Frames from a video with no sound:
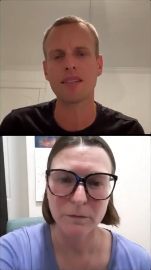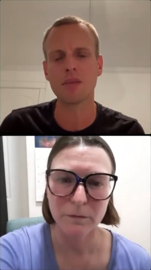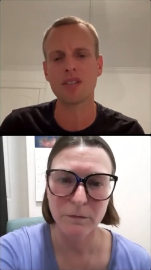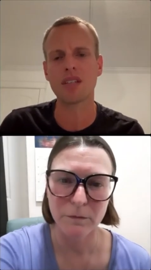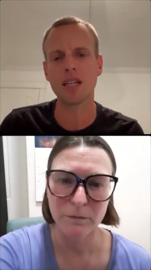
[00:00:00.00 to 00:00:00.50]
Speaker 1: and the
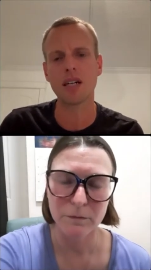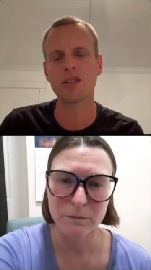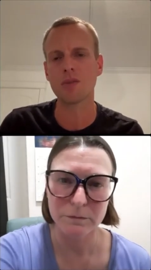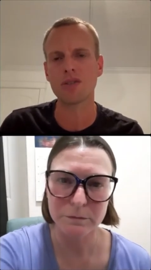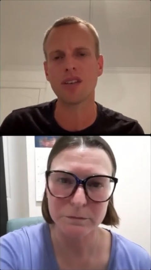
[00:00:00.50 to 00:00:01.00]
mosquitoes,
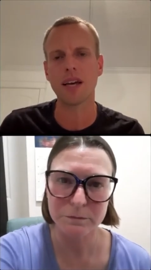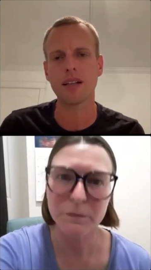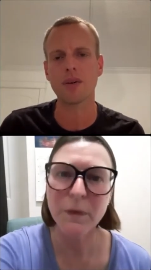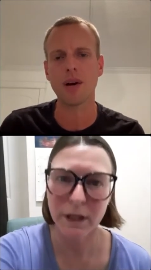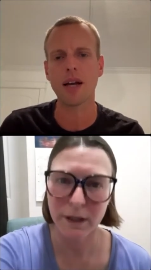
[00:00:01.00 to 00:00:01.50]
most
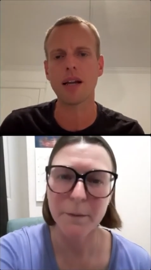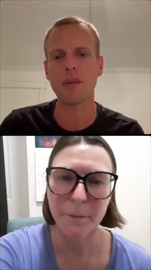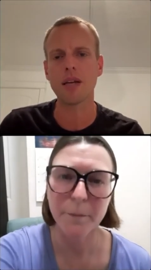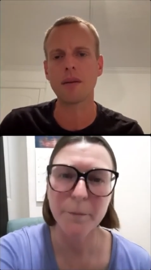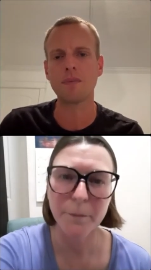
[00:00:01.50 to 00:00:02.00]
likely, right? I
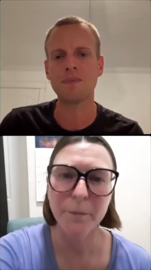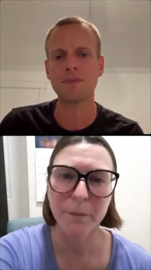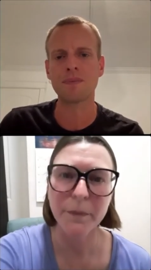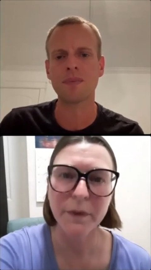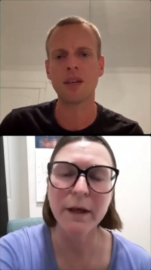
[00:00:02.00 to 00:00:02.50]
mean,
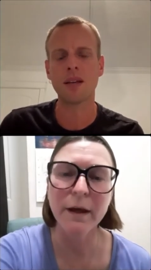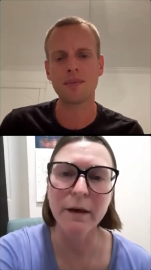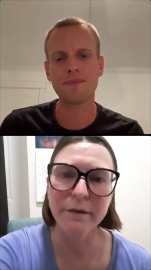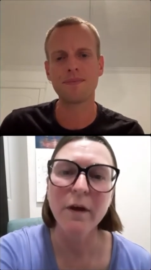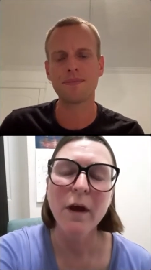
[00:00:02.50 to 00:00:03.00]

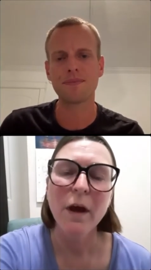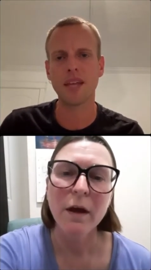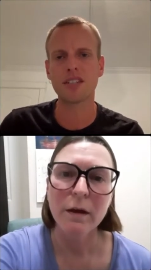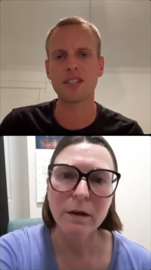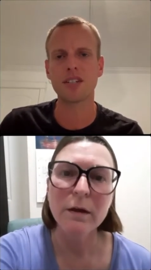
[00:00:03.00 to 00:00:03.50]
yes,
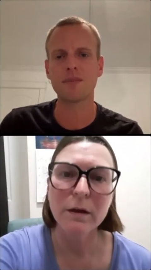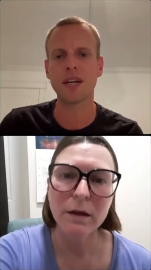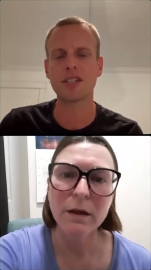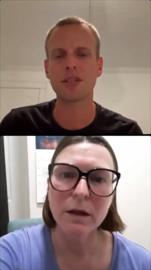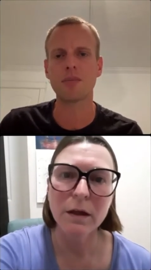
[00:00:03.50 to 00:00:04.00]
that's your
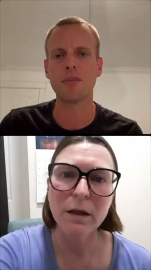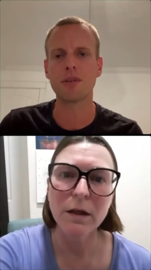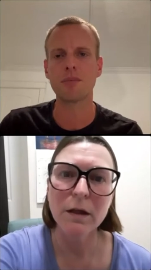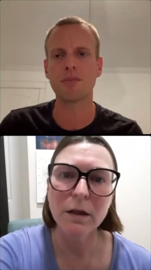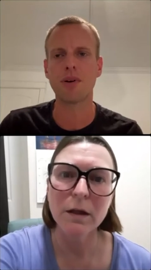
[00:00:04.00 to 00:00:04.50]
that's your mo-
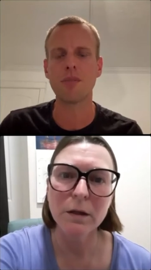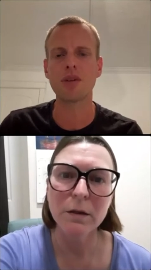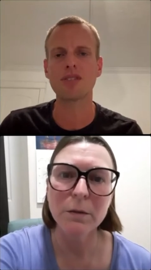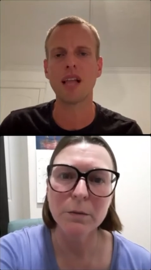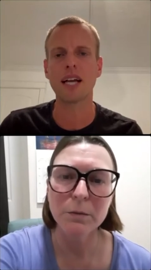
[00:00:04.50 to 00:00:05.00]

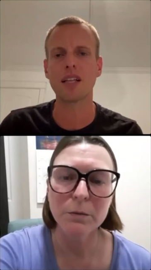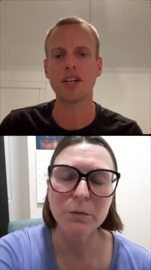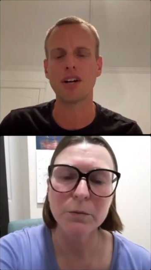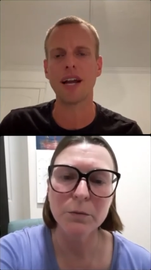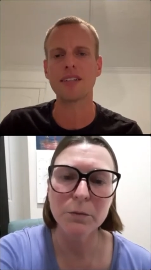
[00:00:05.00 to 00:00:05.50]
most likely
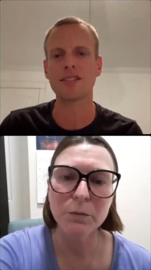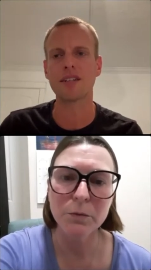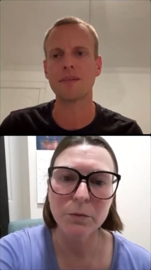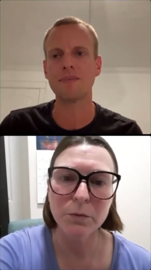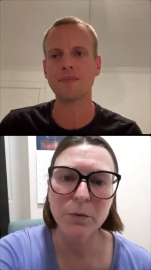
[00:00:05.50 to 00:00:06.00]
answer.
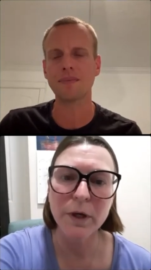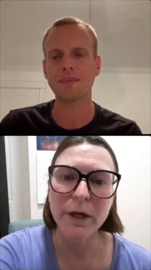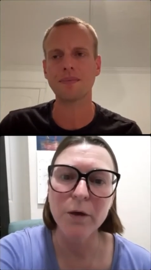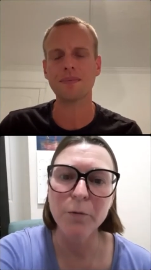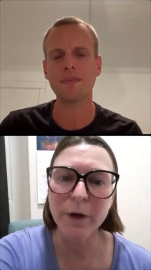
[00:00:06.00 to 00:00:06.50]

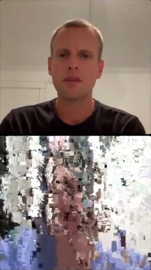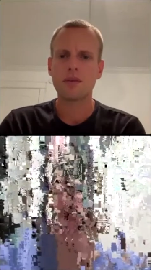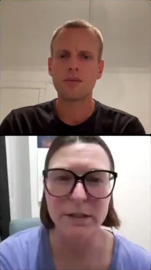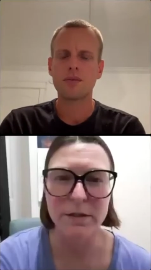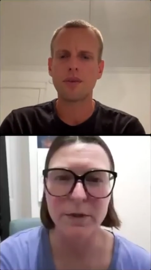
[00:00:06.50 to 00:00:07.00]
Speaker 2: Right, right.
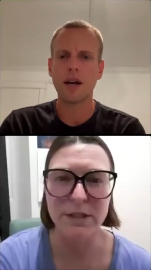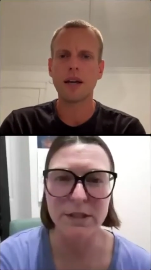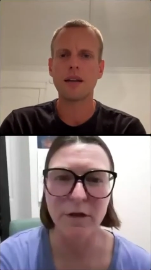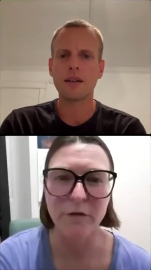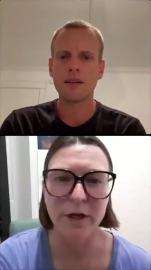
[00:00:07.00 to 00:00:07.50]
Carries the West
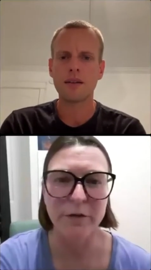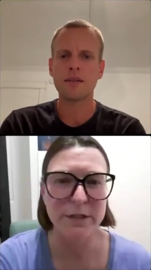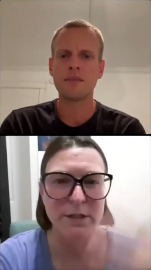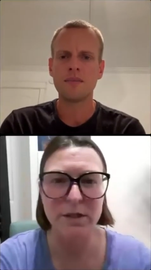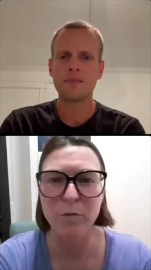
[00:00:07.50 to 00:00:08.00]
Nile virus
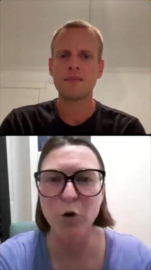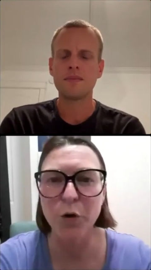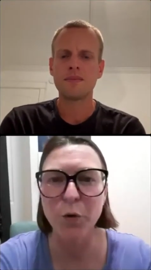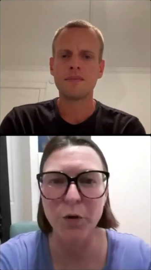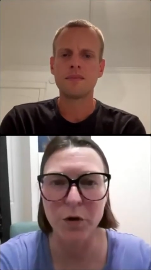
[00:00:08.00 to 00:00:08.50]
is in a more
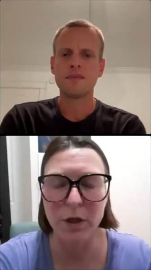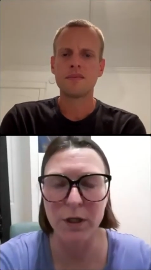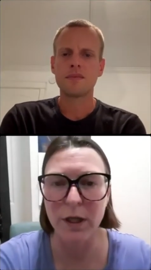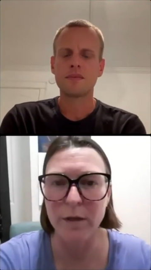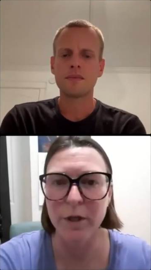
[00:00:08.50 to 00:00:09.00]
northern
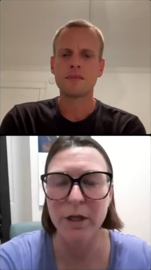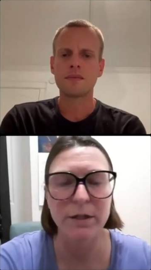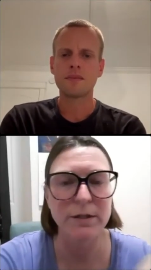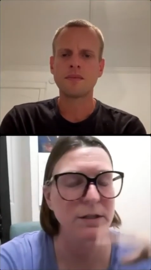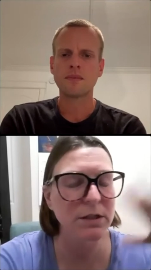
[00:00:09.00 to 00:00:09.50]
climate.
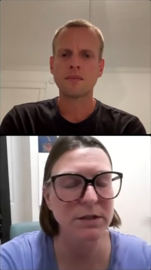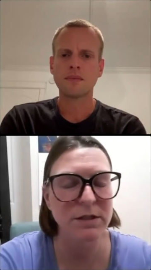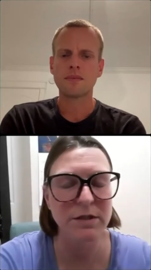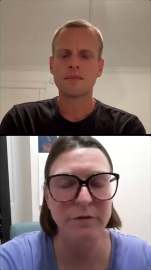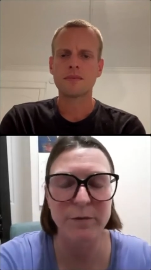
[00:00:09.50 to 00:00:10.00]
It's a, it's a
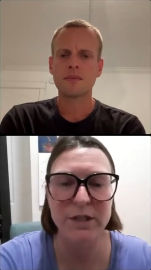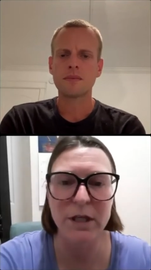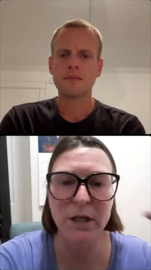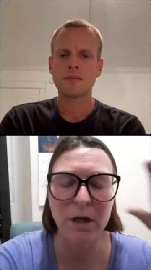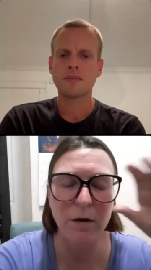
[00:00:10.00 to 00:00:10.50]
different
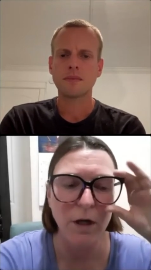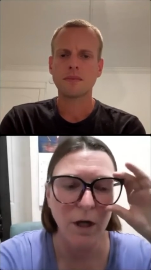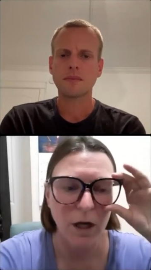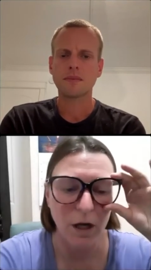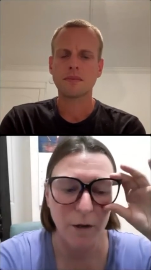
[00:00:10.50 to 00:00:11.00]
mosquito.
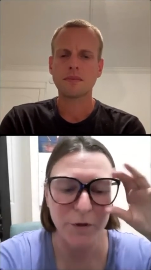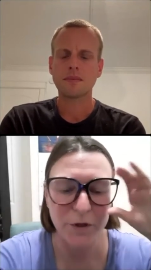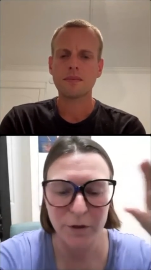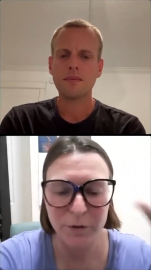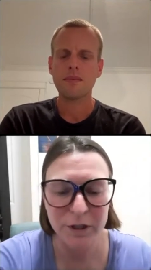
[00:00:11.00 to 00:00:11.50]
Uh, you know,